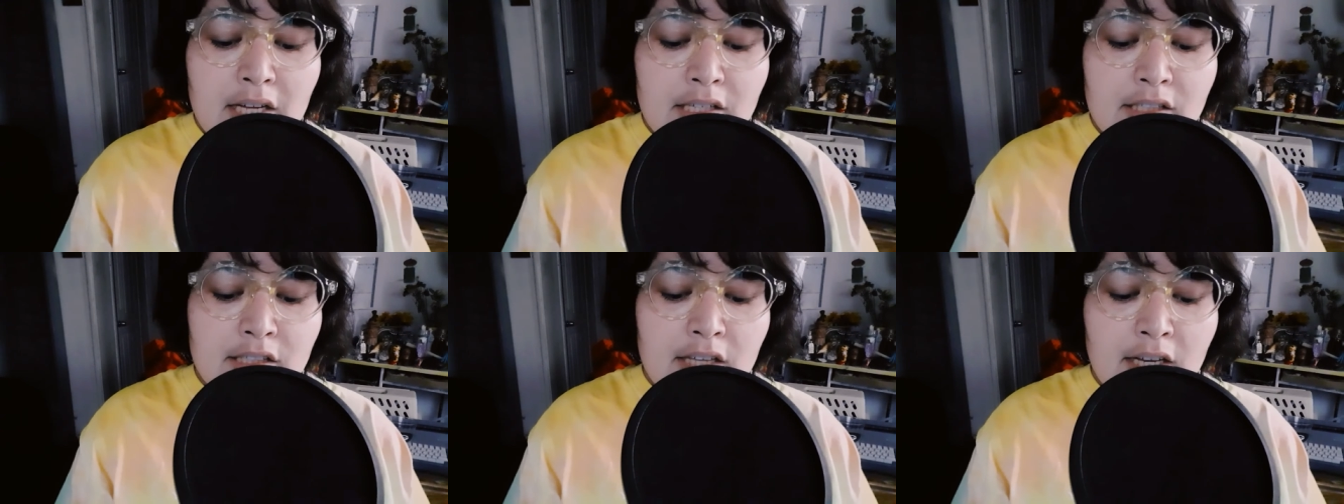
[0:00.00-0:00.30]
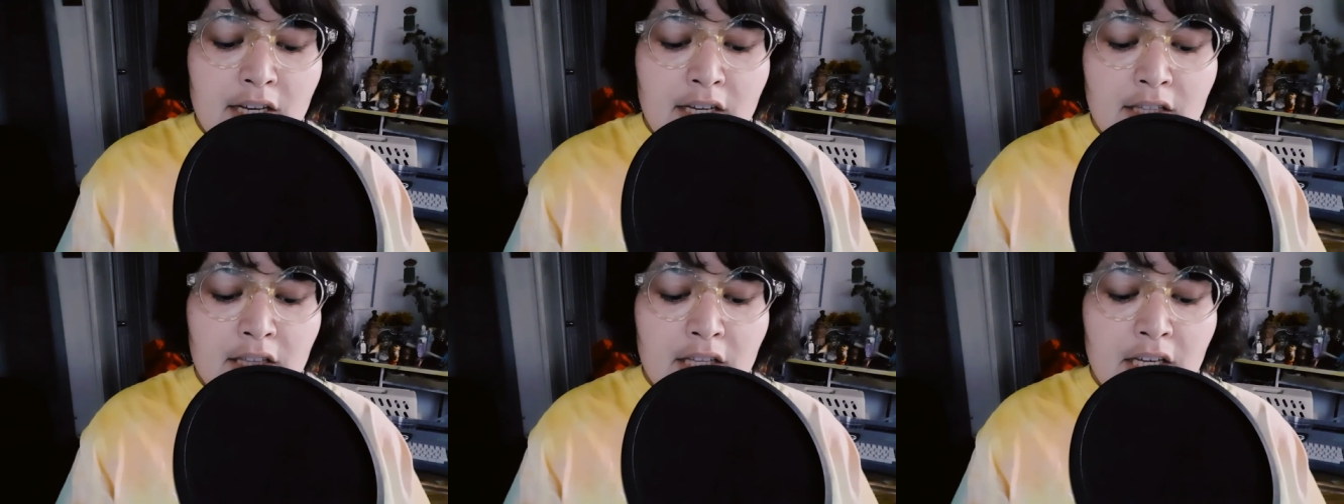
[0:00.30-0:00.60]

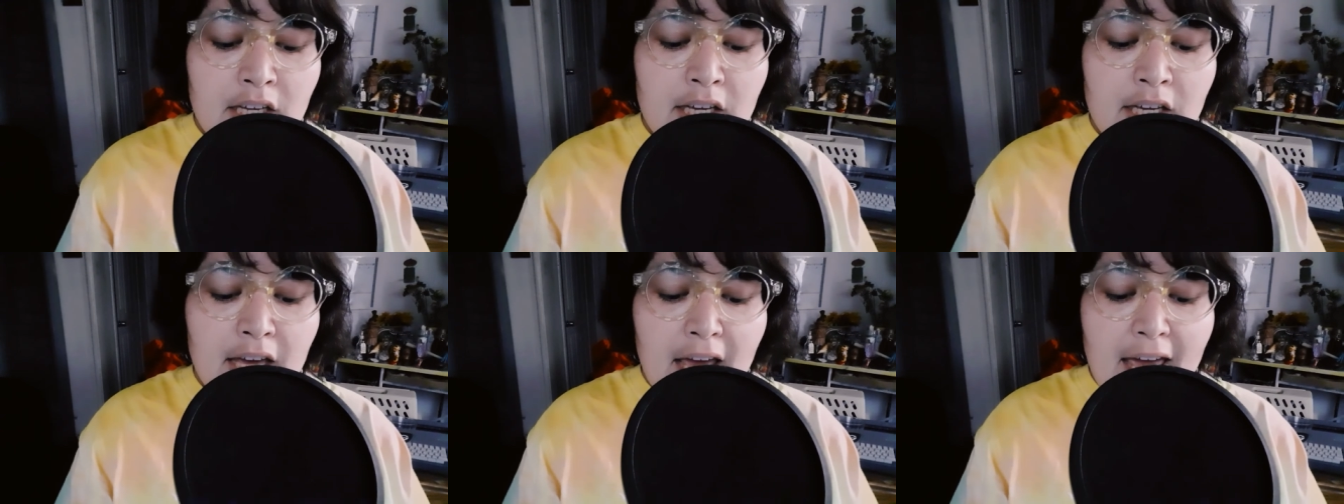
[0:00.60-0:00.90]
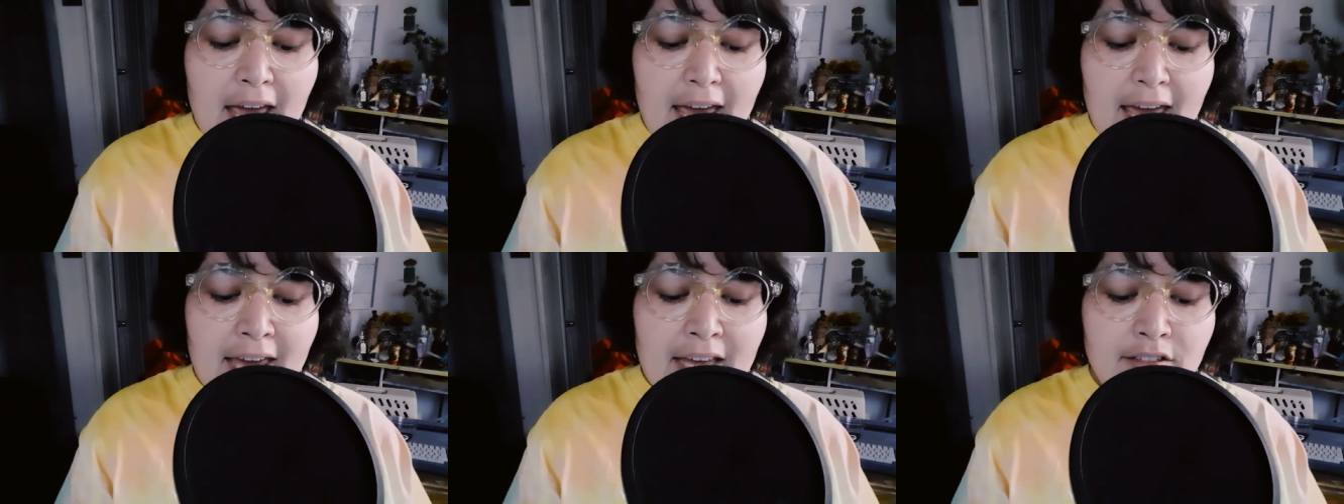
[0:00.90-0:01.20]
Suddenly,
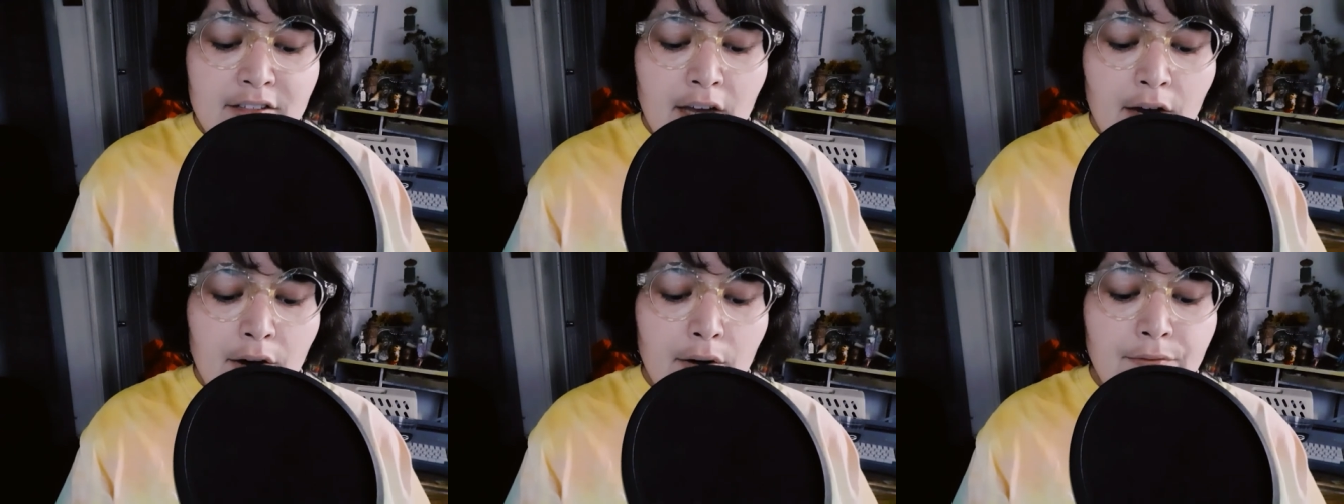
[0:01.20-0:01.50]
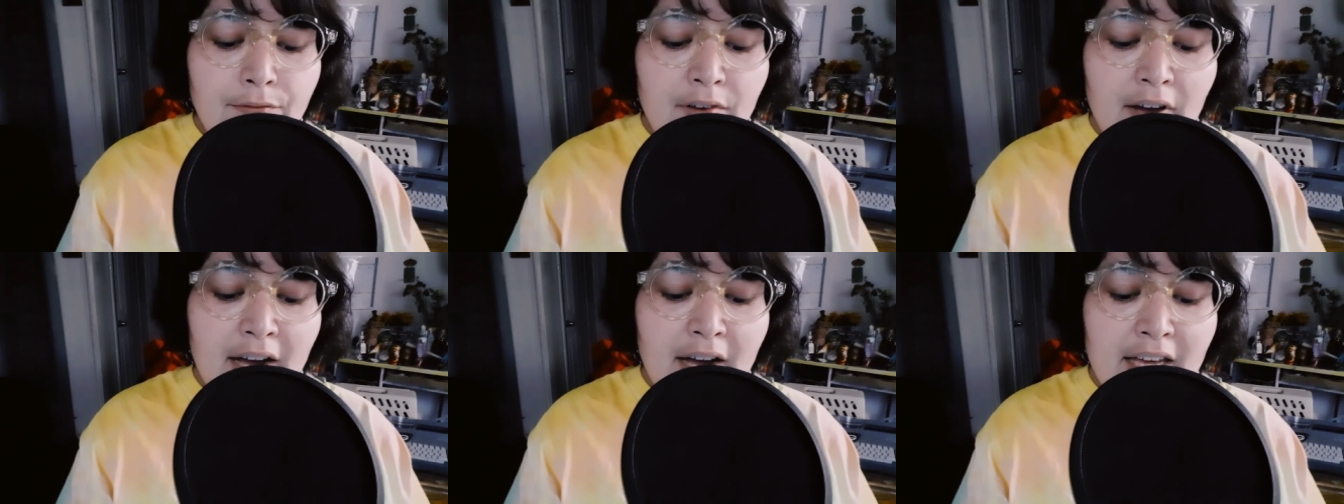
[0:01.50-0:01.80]
a
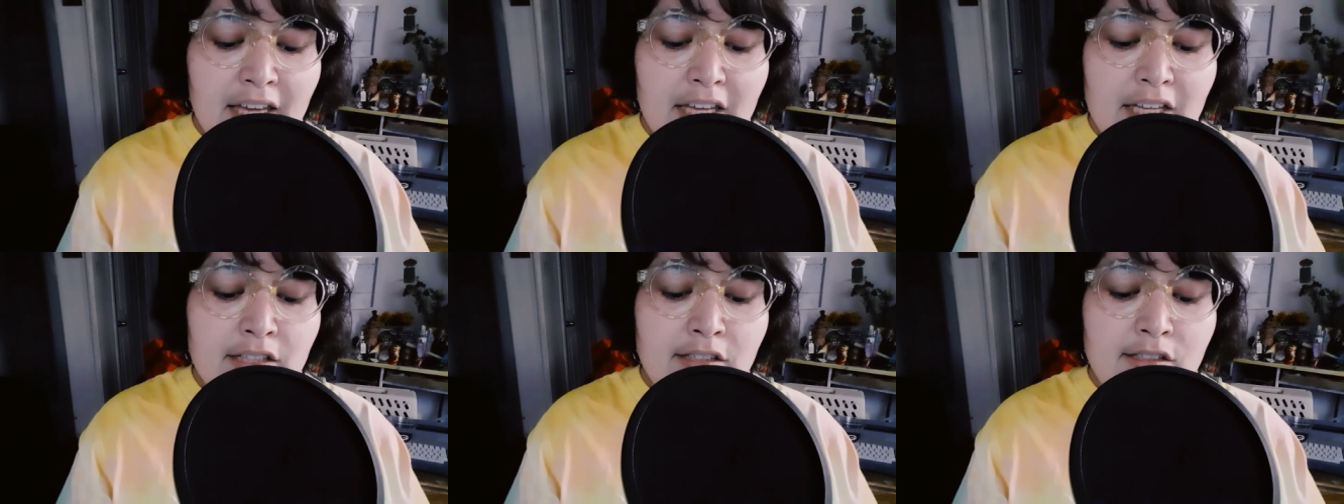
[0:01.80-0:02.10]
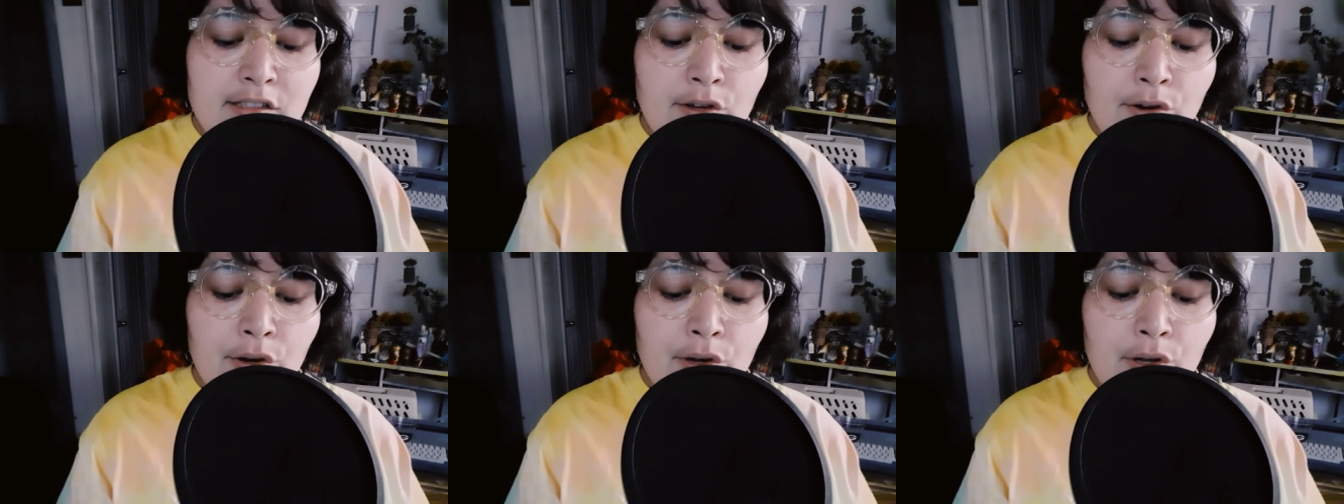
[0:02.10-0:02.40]
terrifying,
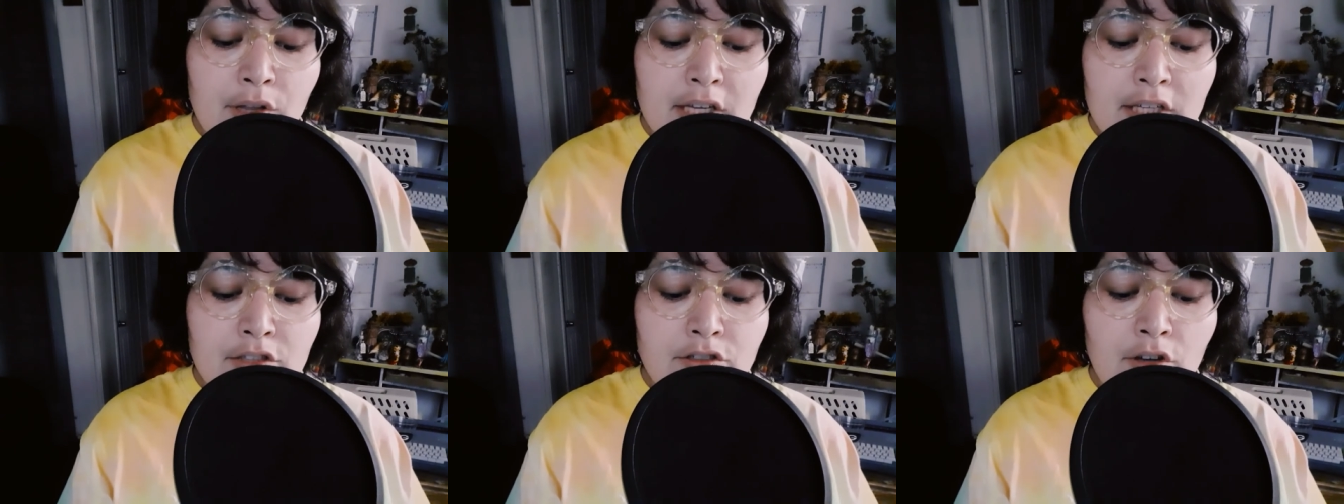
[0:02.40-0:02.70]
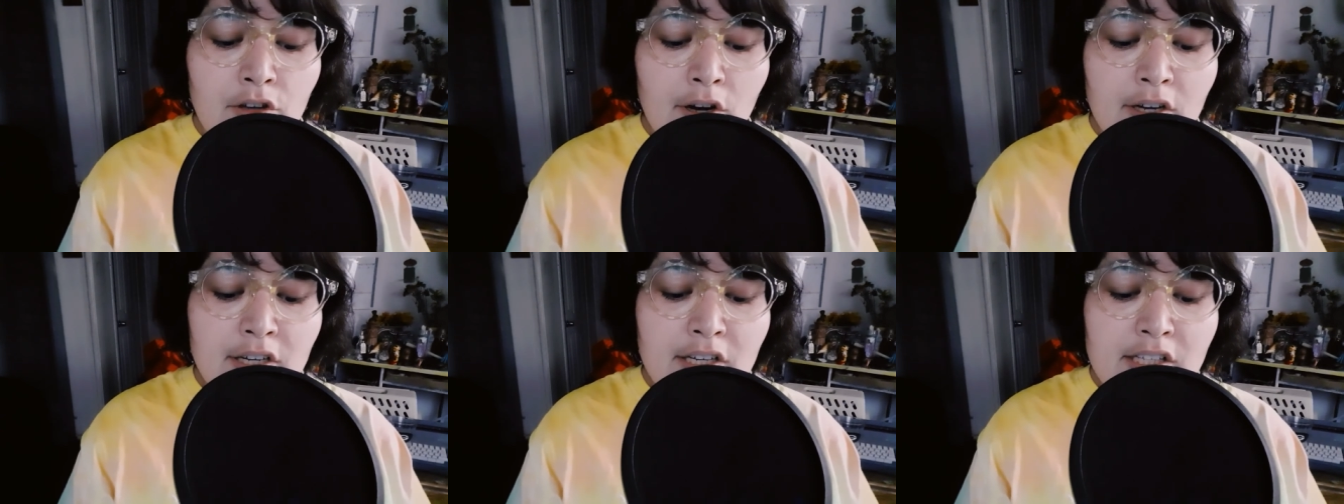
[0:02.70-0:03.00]
encircling
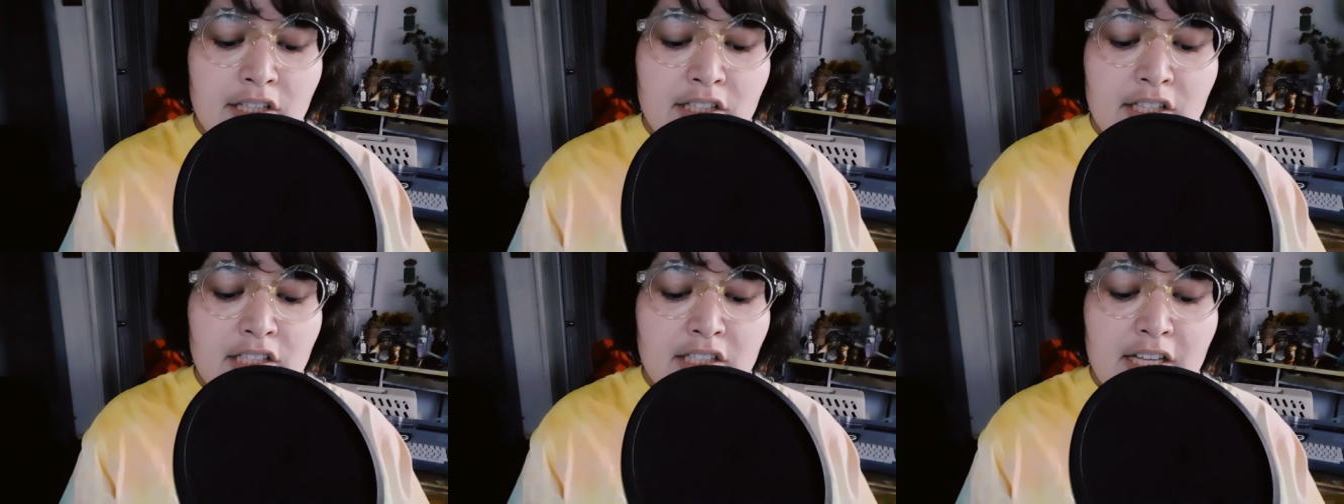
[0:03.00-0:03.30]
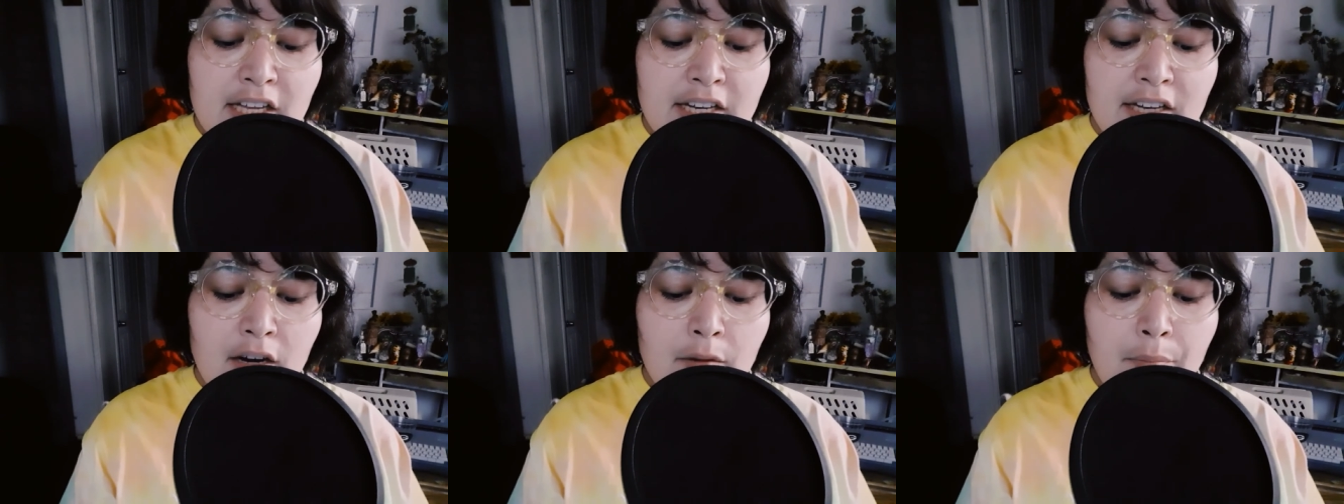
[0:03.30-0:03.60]
darkness
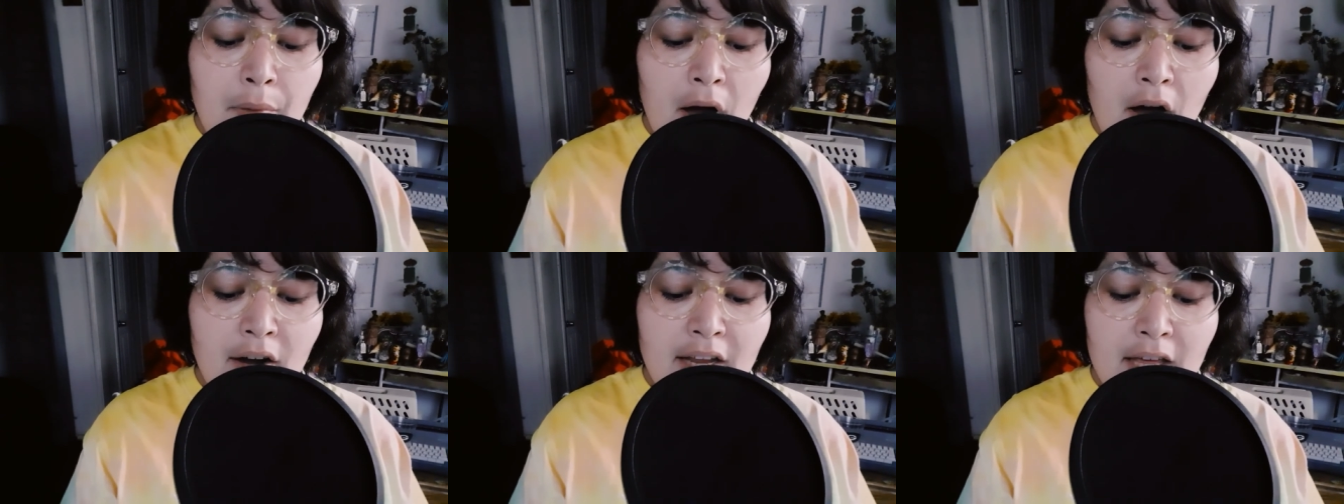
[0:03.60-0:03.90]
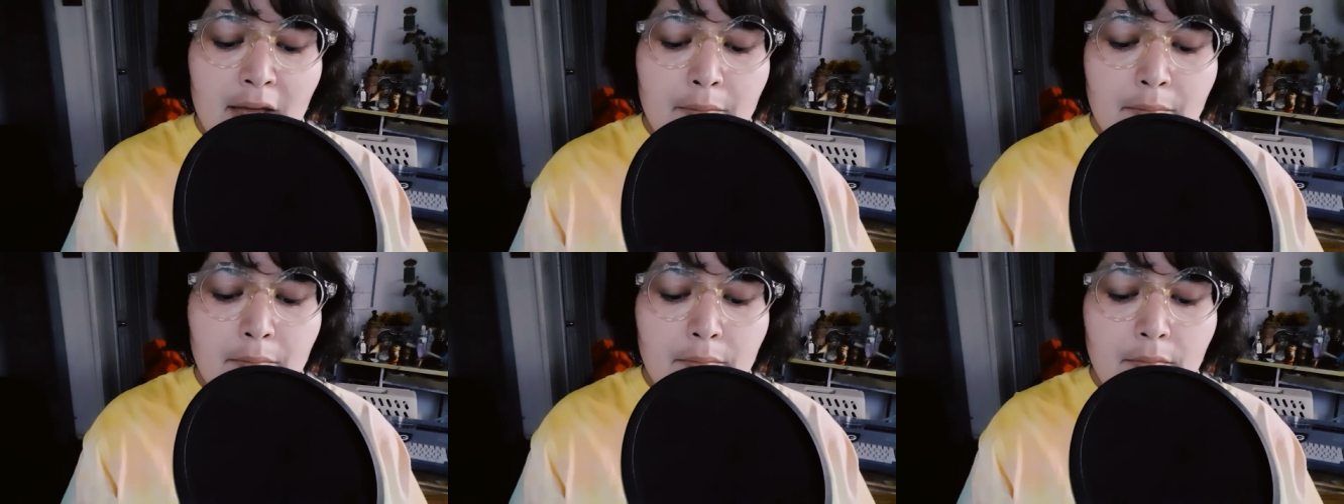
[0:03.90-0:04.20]
descended upon
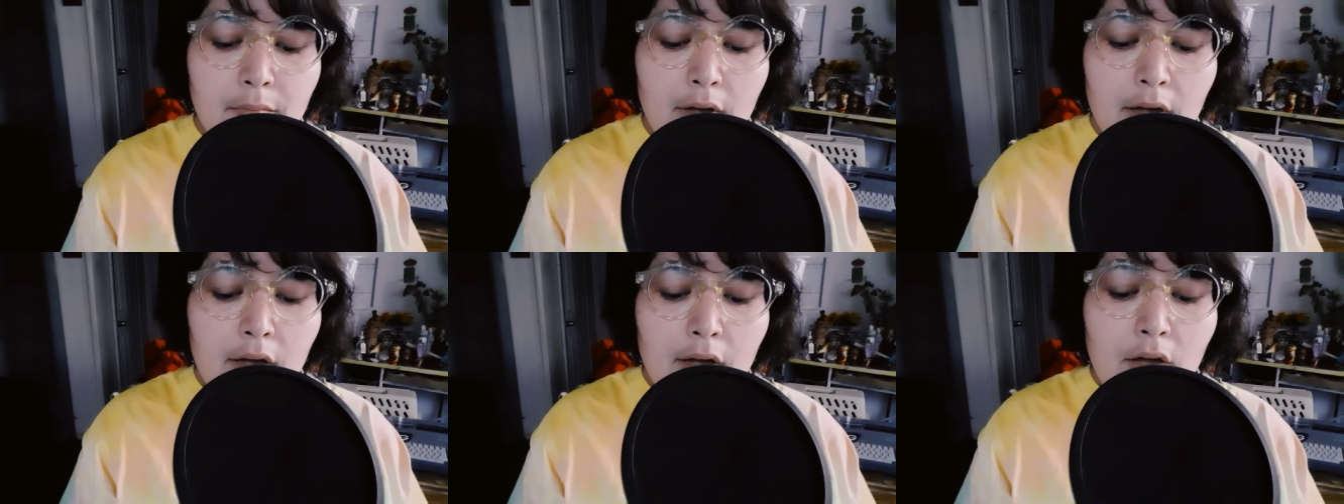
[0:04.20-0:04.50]
him.